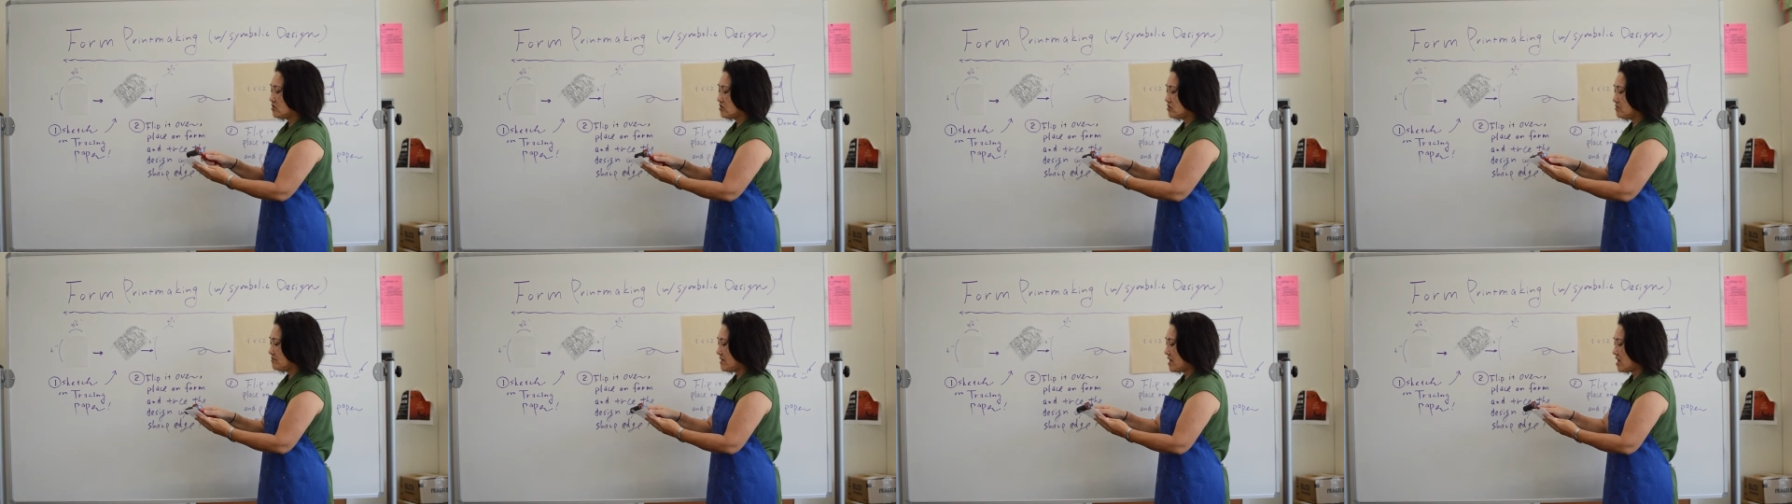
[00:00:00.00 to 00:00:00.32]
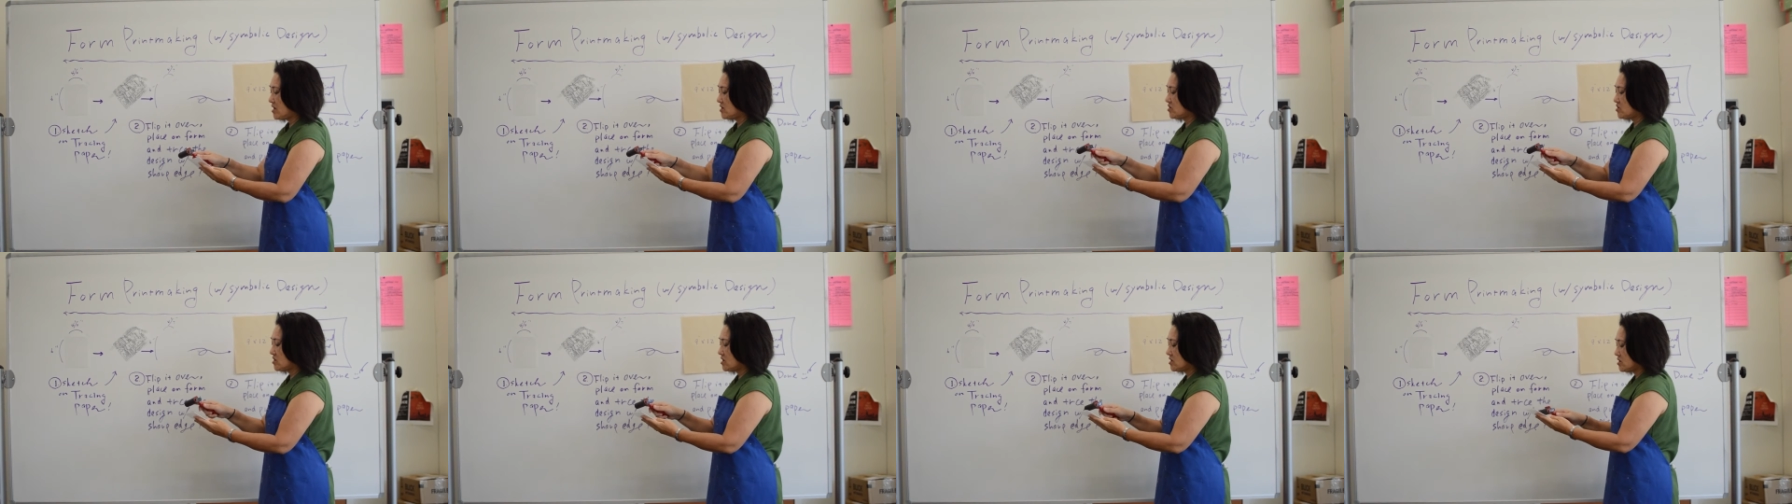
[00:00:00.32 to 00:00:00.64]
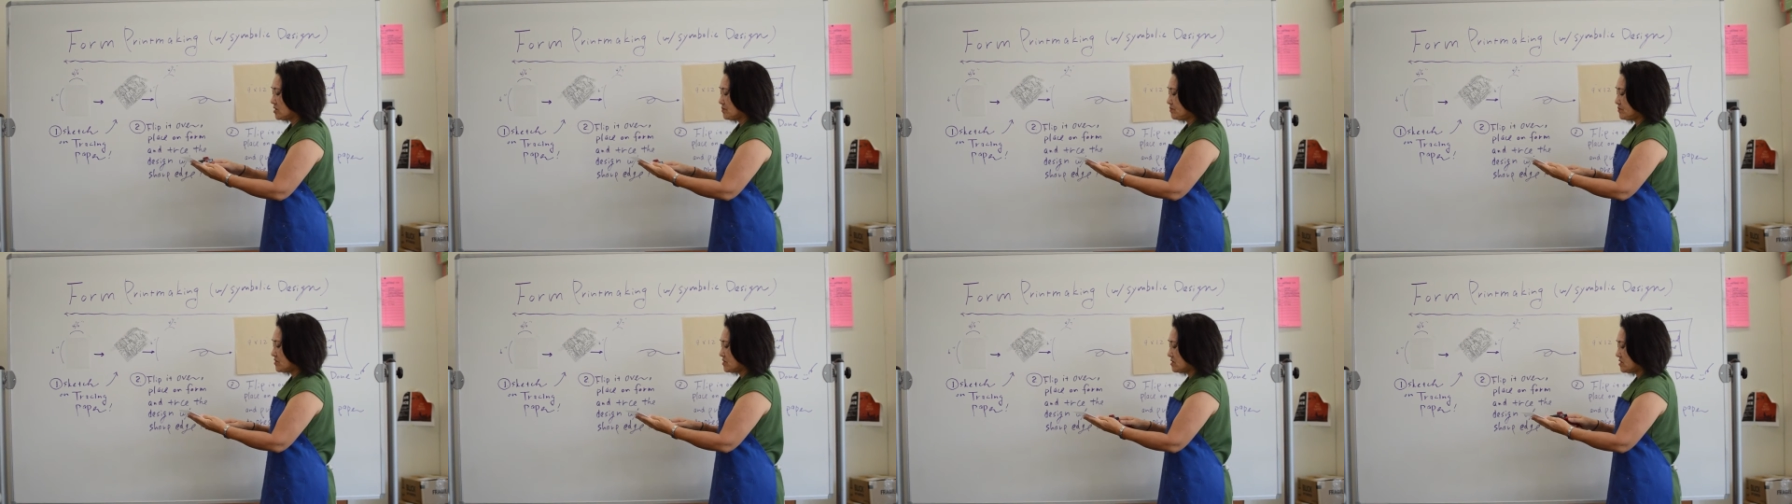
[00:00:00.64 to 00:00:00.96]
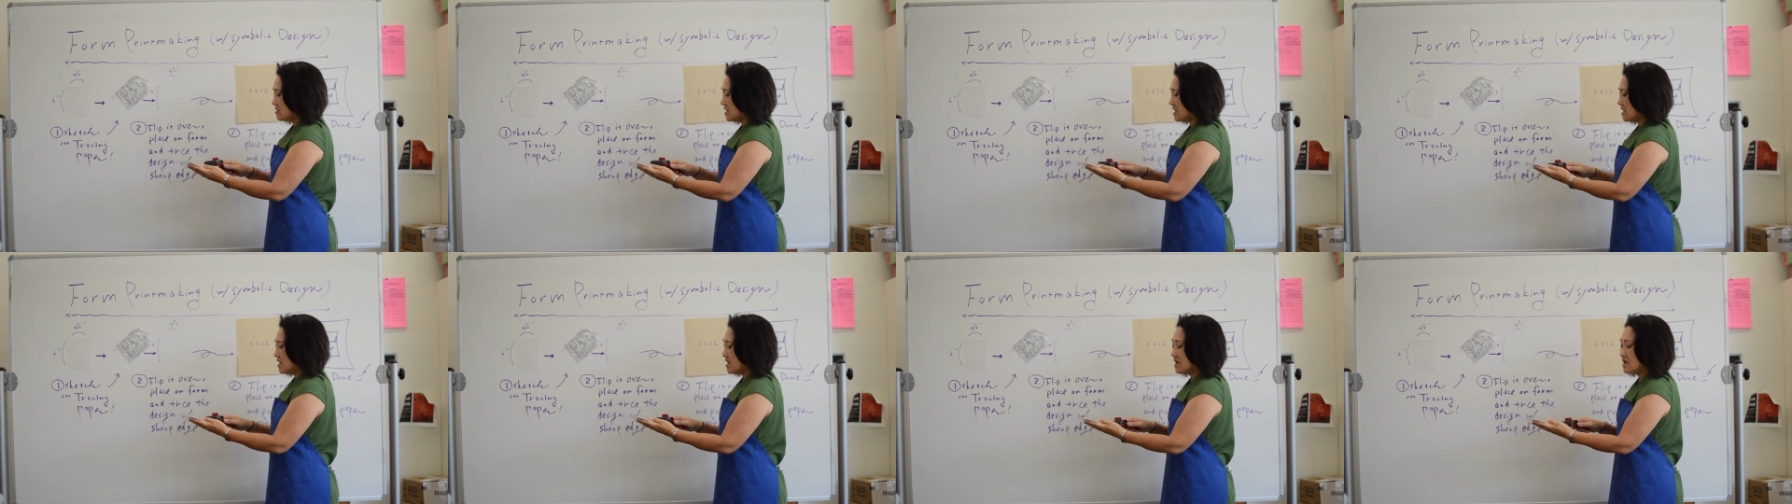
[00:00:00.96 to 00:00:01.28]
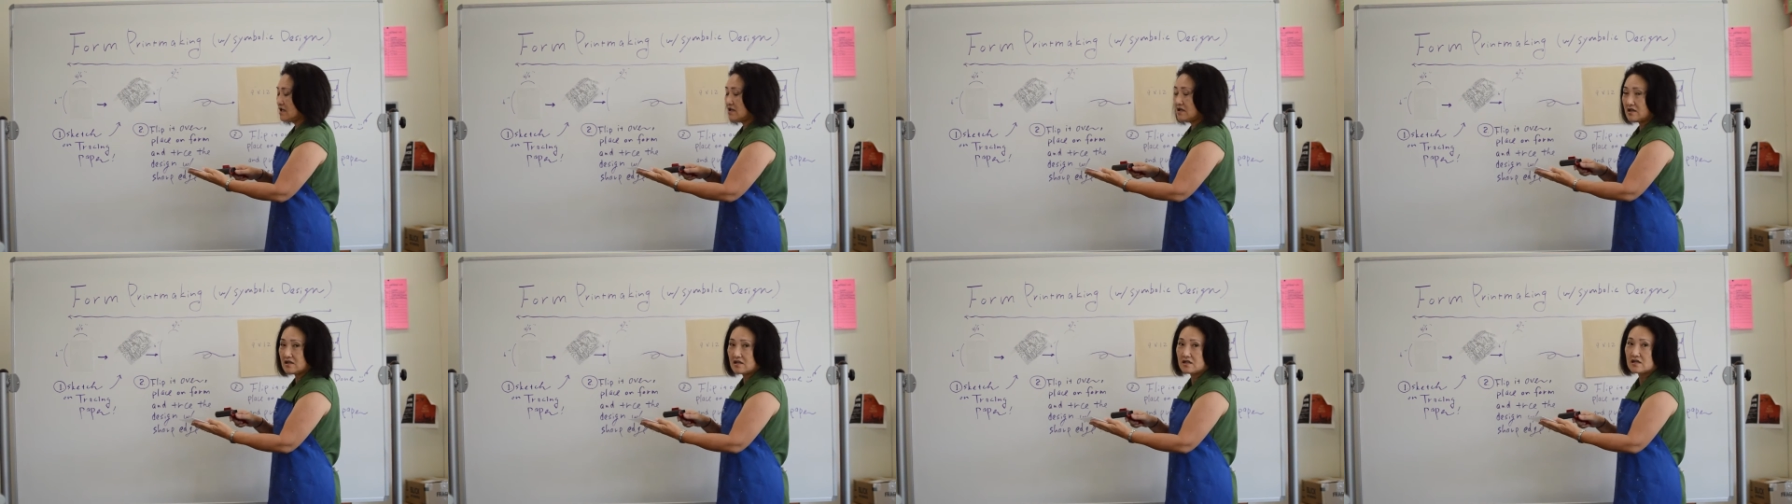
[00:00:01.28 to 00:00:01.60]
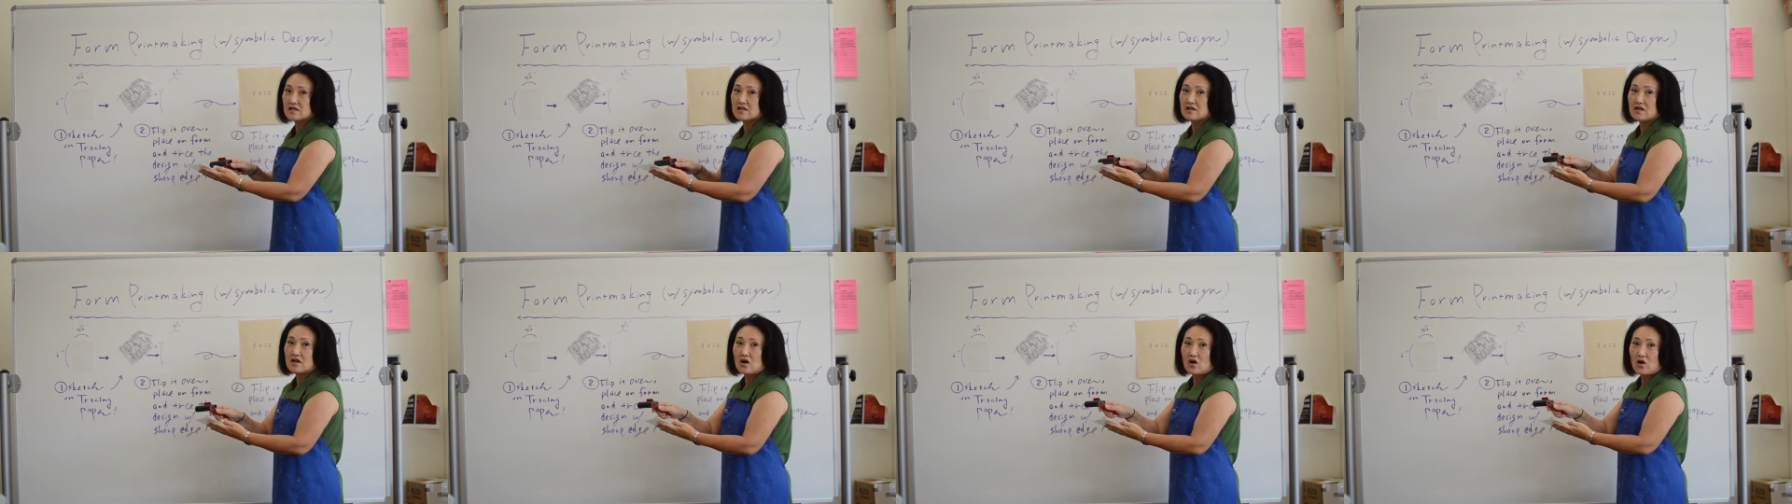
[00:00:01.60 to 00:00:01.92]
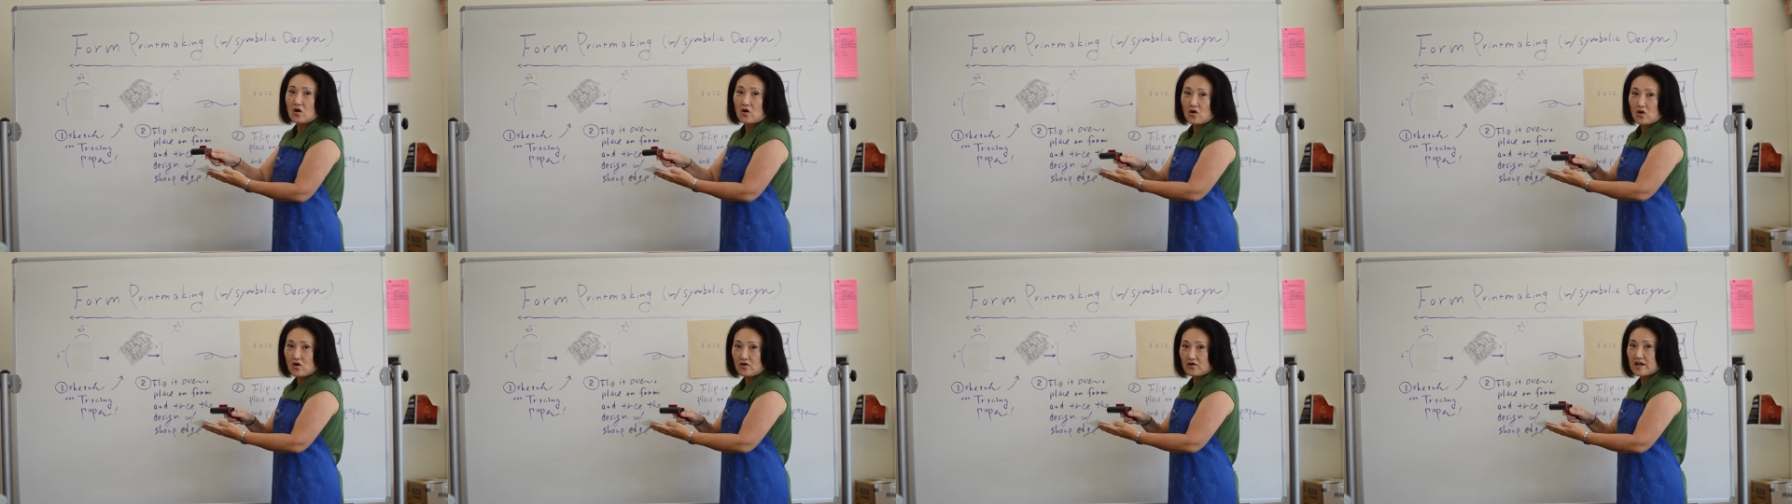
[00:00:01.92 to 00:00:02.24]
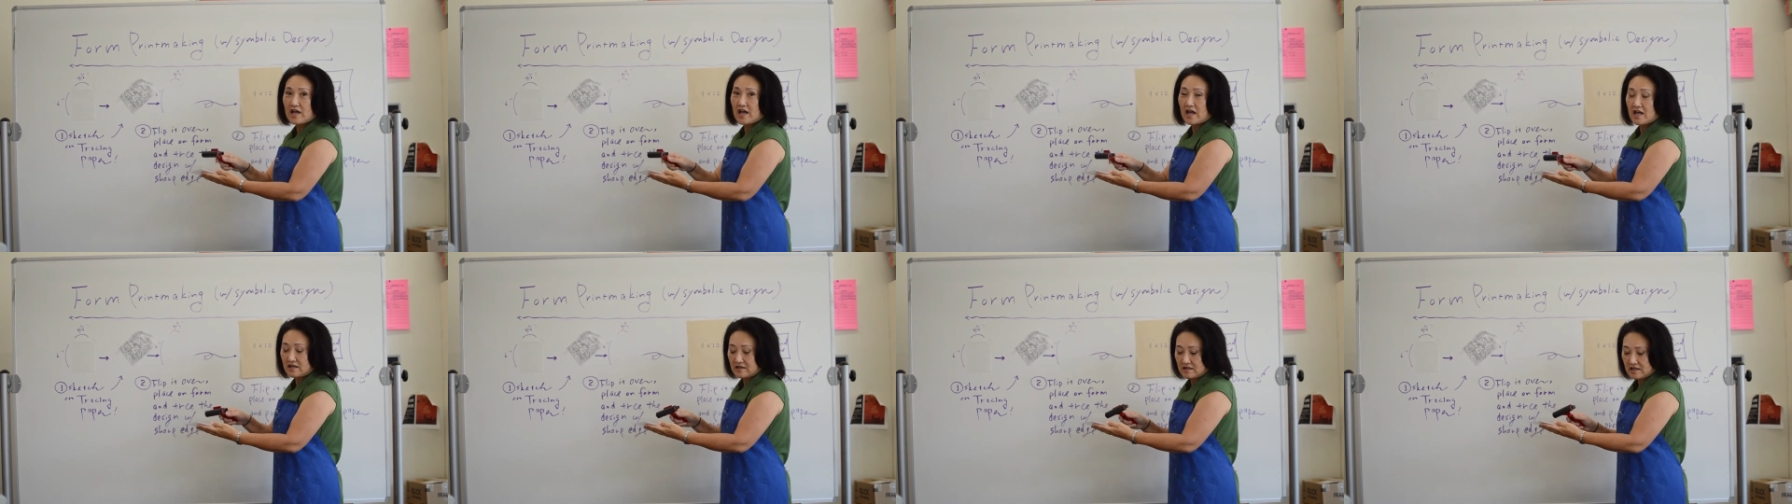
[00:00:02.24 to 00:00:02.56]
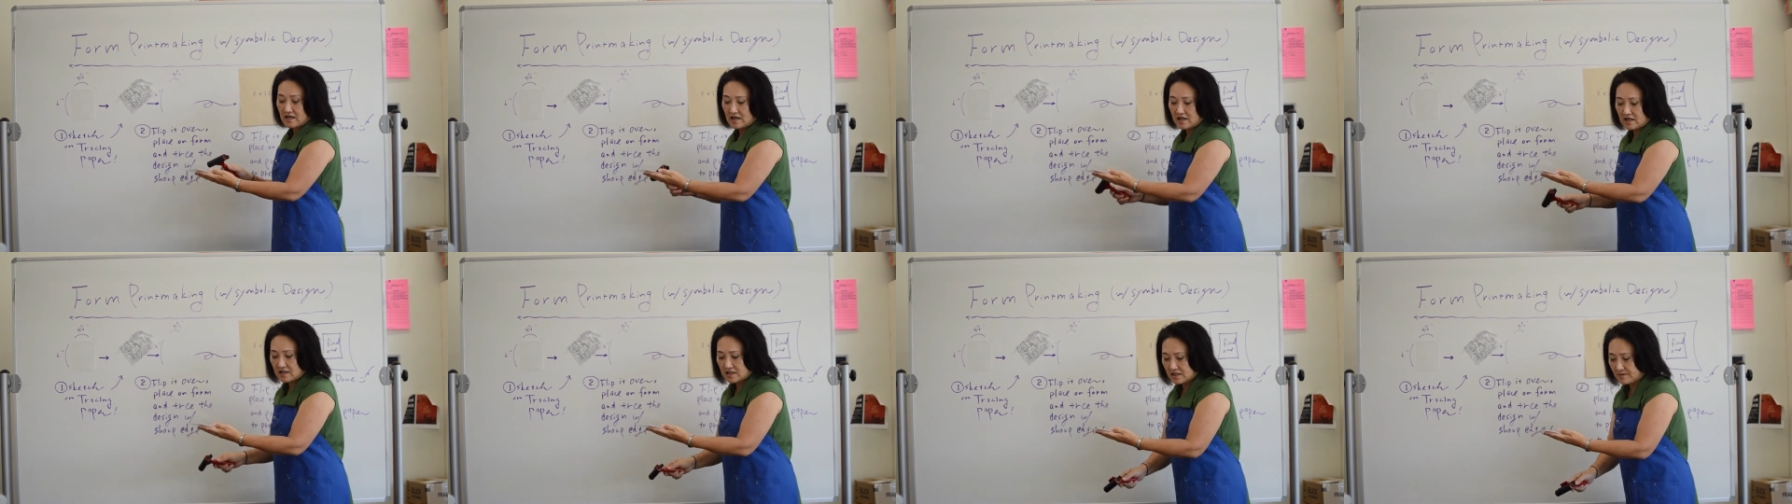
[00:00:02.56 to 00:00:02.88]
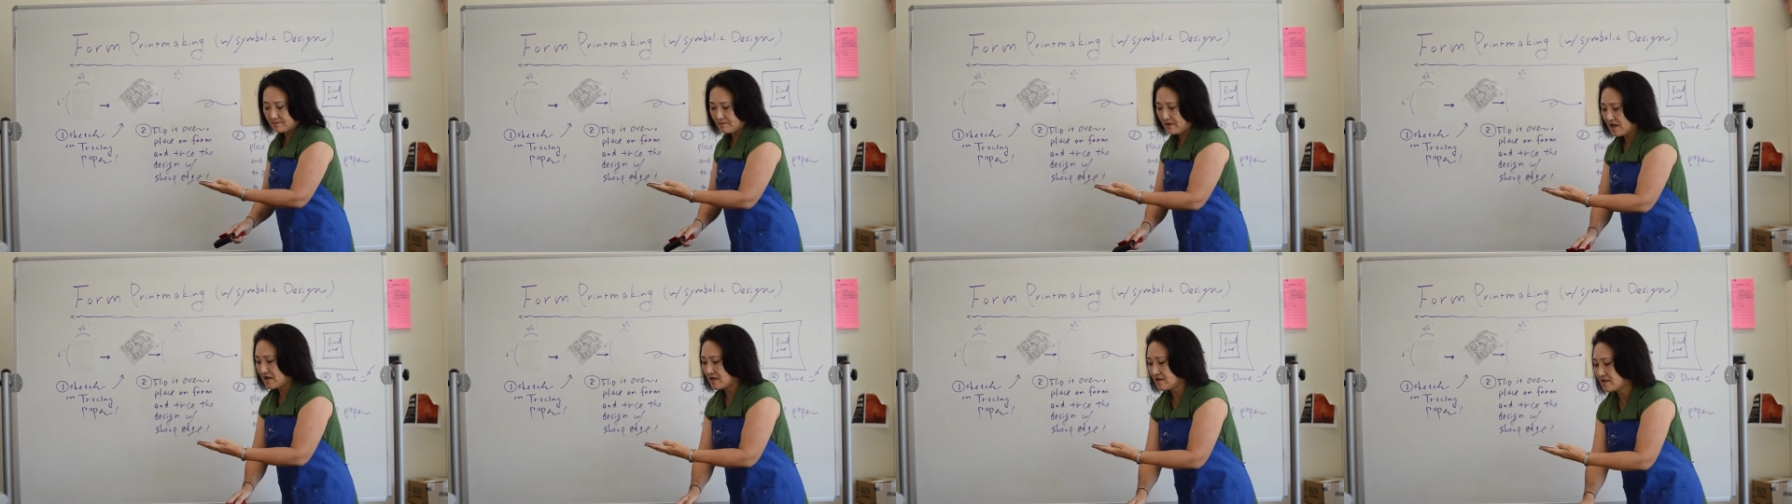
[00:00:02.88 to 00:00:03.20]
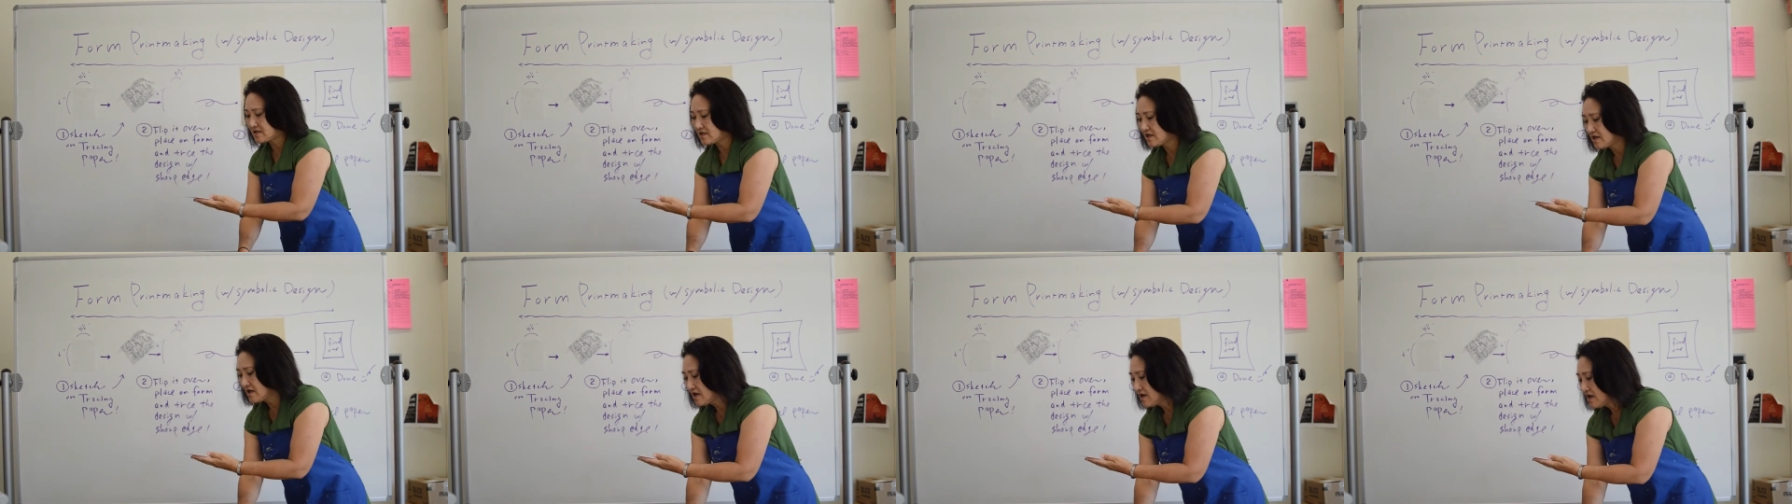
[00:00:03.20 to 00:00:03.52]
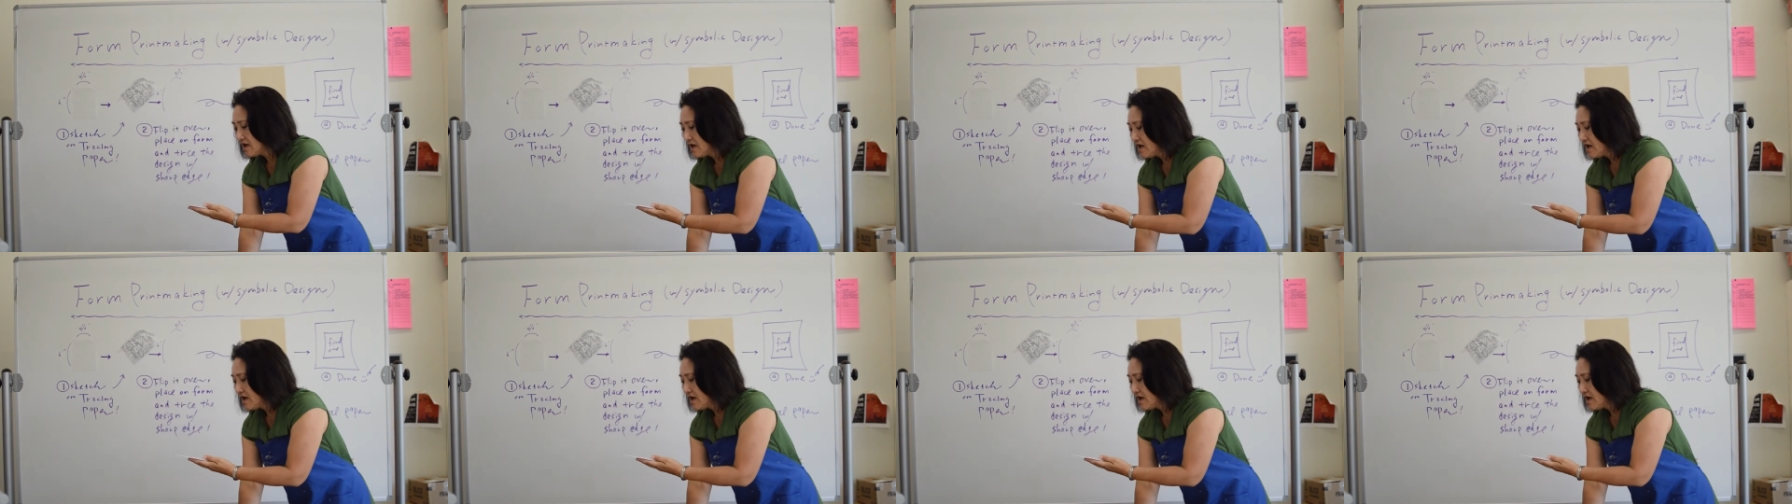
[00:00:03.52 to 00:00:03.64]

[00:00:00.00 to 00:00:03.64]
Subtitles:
to make sure to put the ink for the entire space.